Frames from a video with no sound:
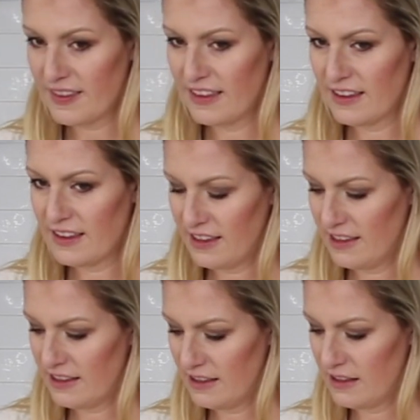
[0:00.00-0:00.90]

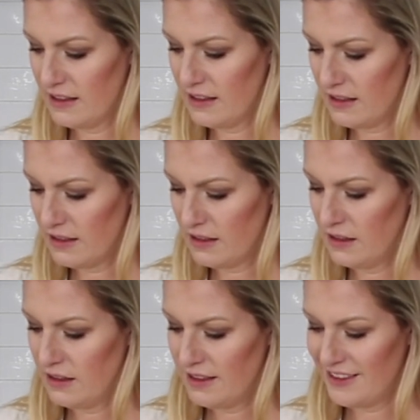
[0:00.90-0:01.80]
(no one is talking)